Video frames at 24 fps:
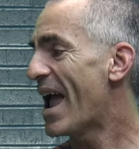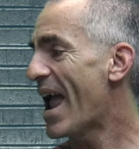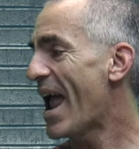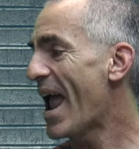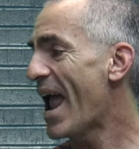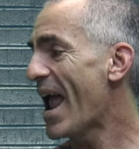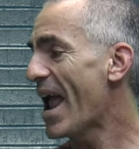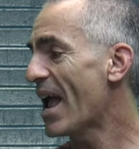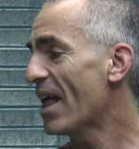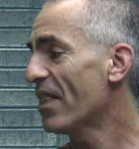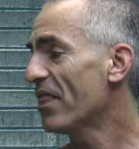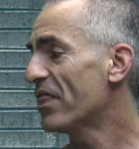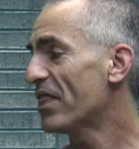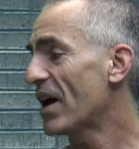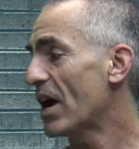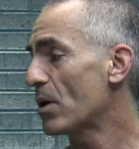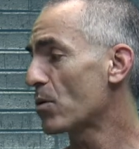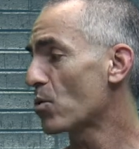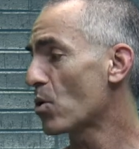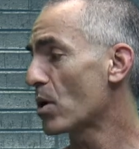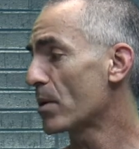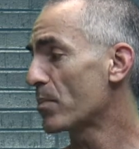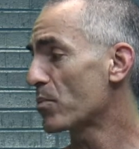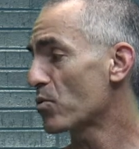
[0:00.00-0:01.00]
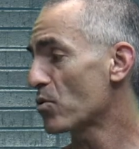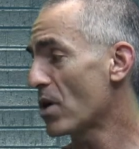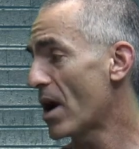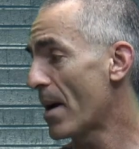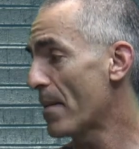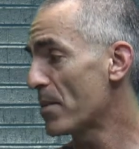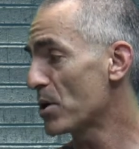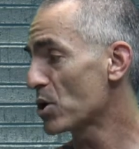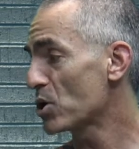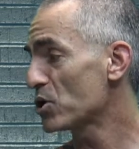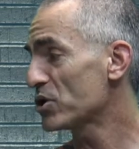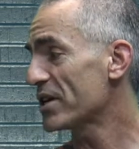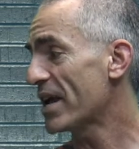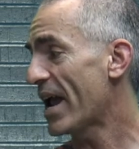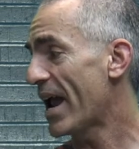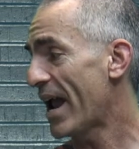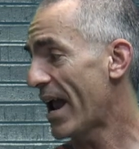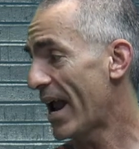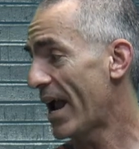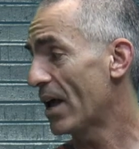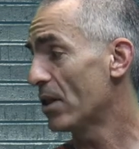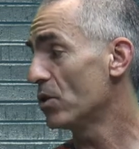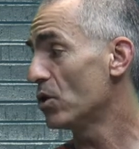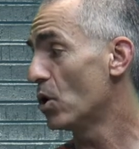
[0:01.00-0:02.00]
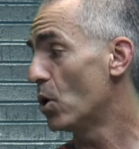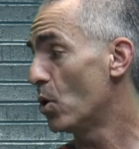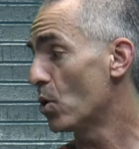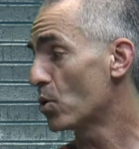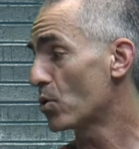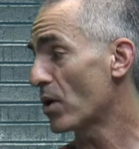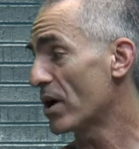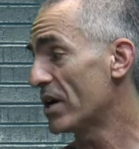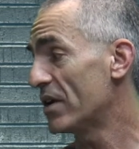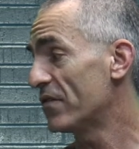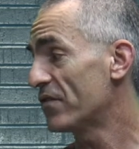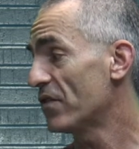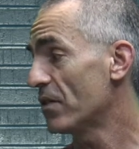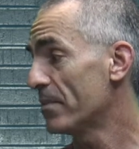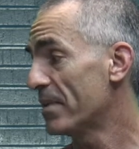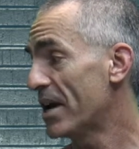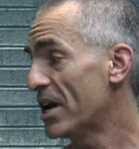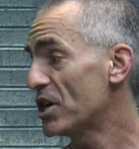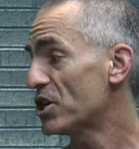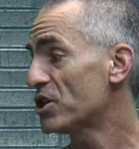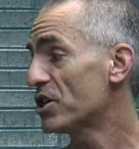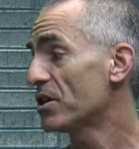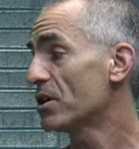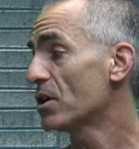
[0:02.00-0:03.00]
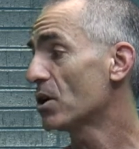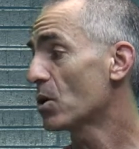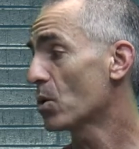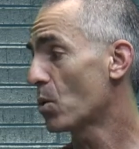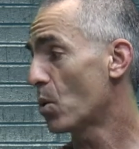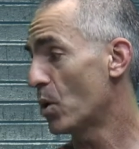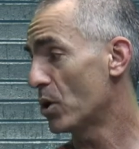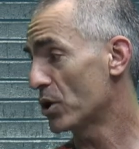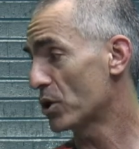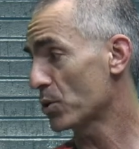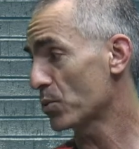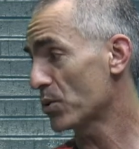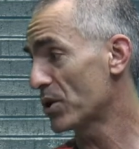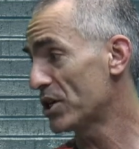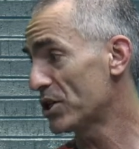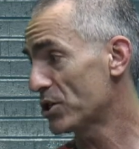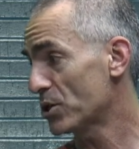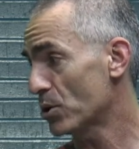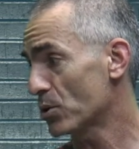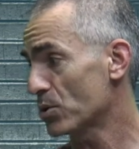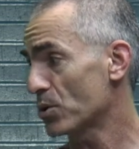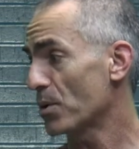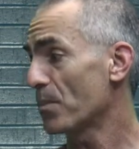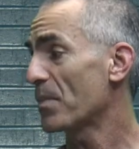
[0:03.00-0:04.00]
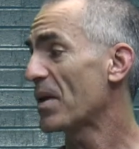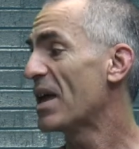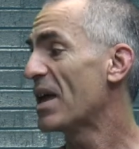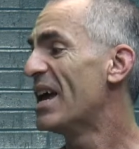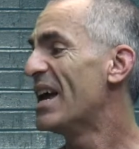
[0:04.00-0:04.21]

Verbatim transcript: and thyroid parameters and low-grade inflammation, quoted the researcher.